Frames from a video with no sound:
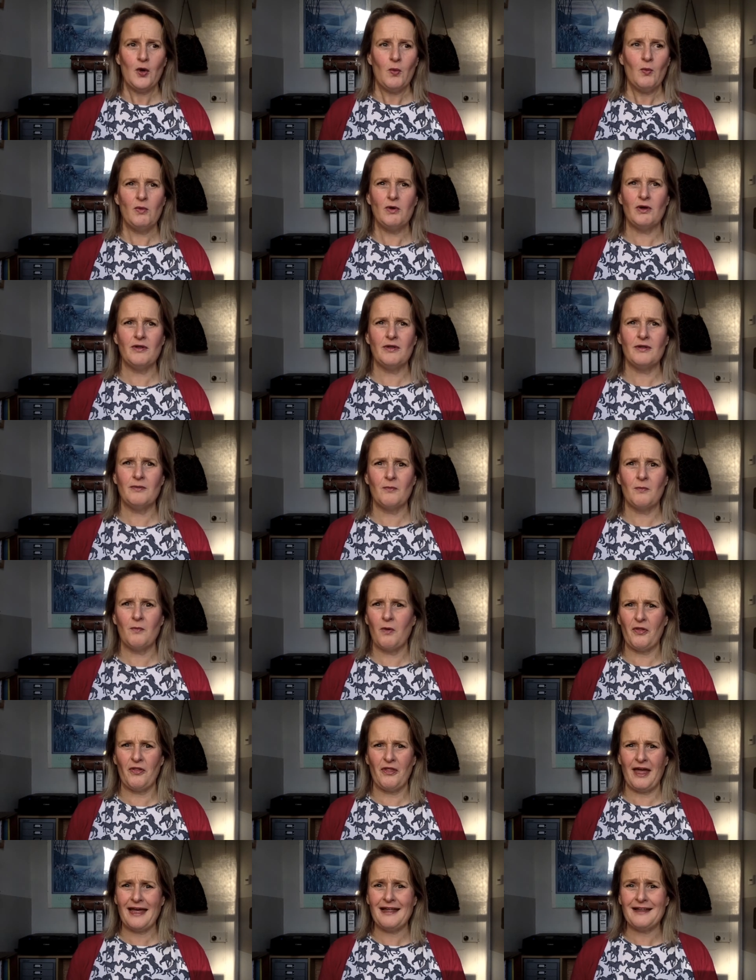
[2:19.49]
what,
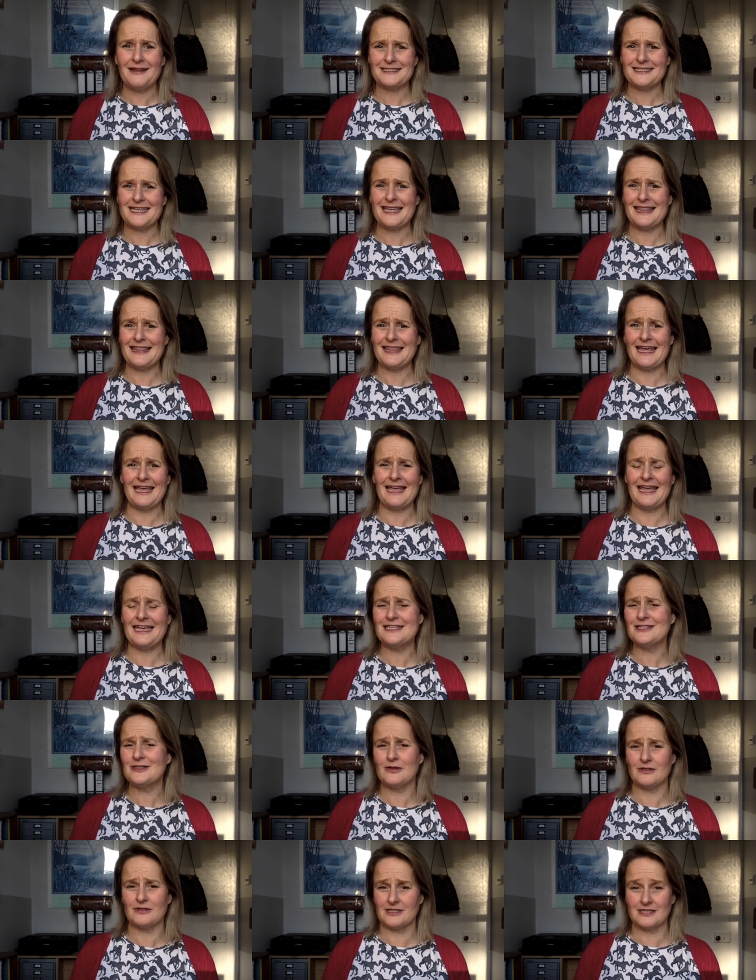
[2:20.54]
what the hell does he think
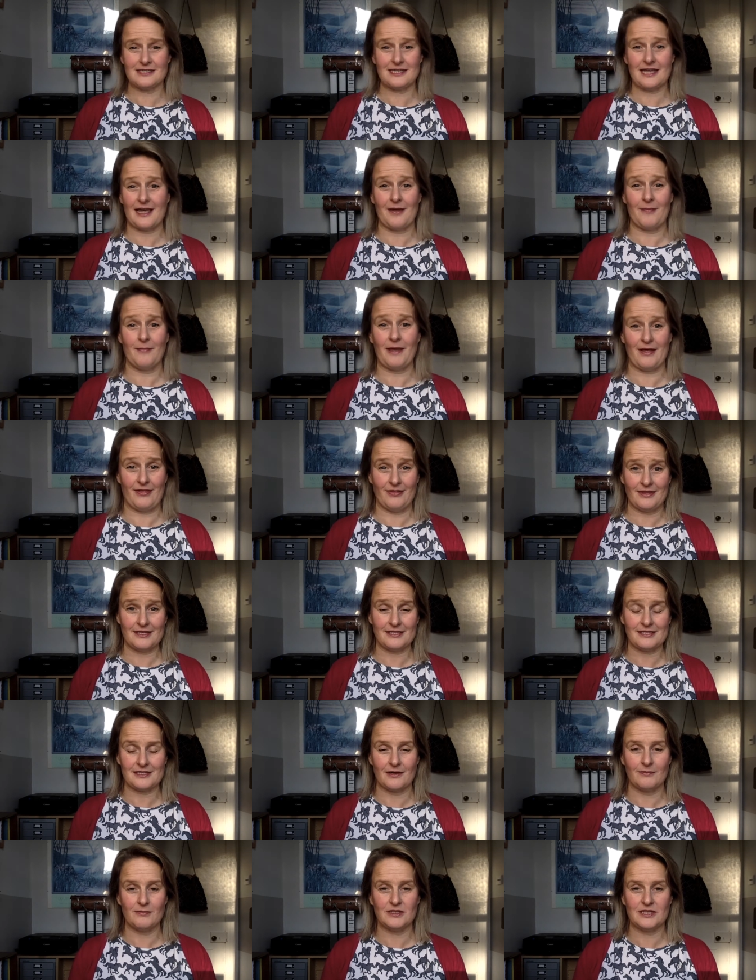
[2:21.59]
he's got to say about this
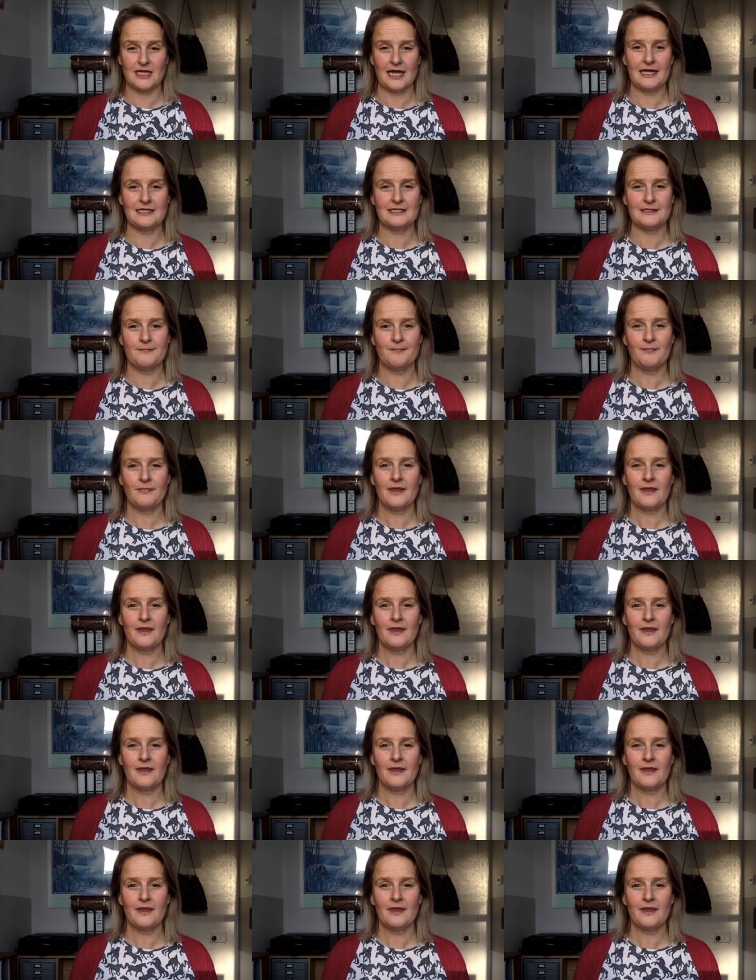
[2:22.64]
subject.